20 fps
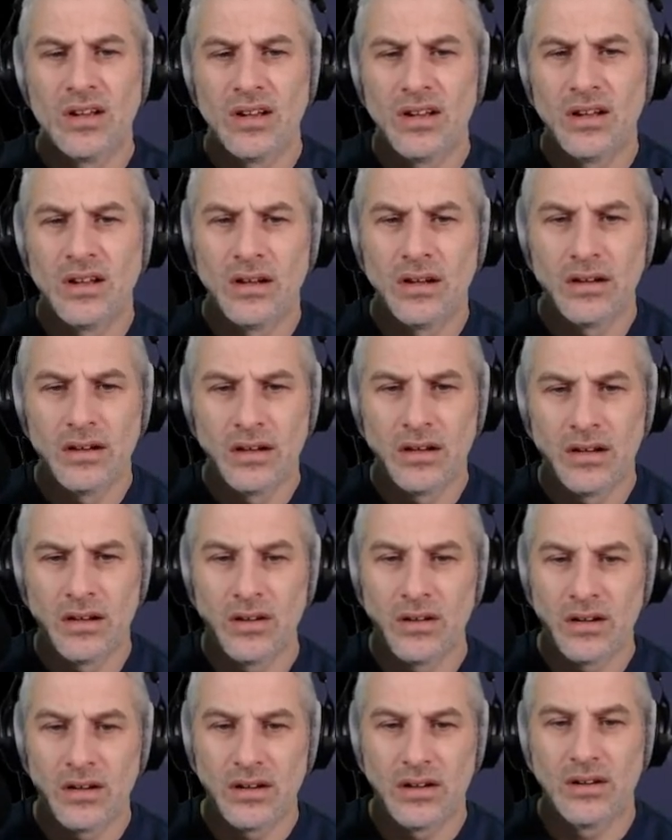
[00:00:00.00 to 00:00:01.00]
The
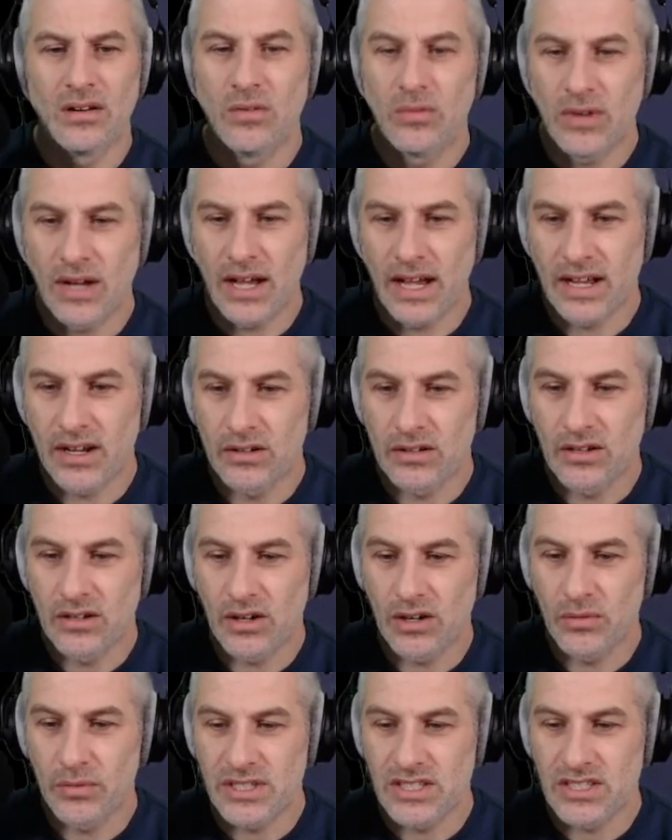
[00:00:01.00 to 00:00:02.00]
great country Oh, hang on,
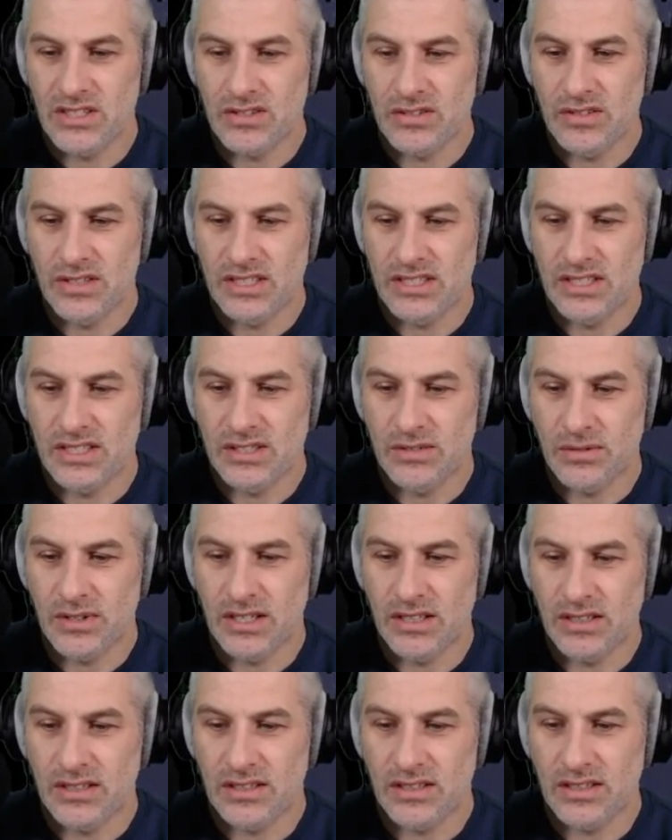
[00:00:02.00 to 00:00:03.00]
got to whiz through this as
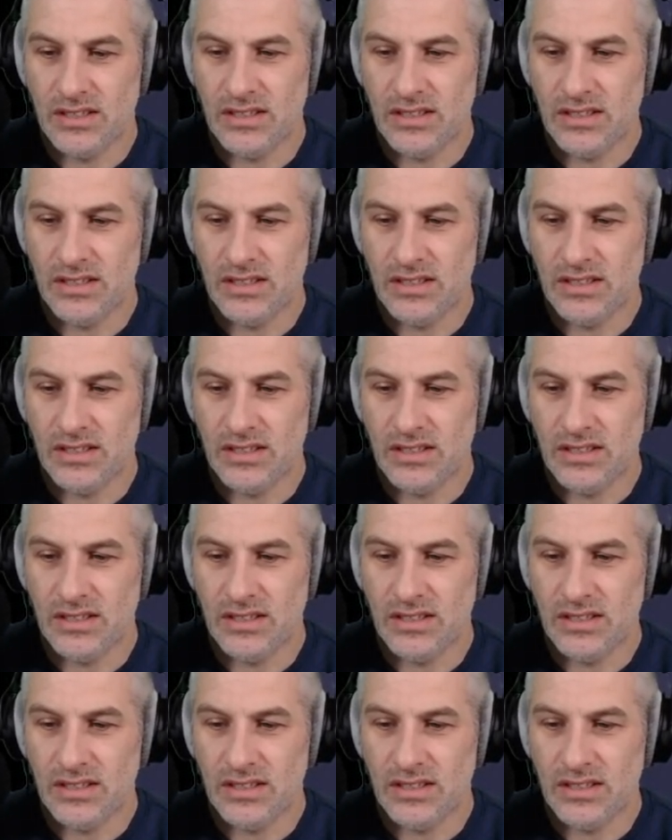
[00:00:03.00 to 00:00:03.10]
well.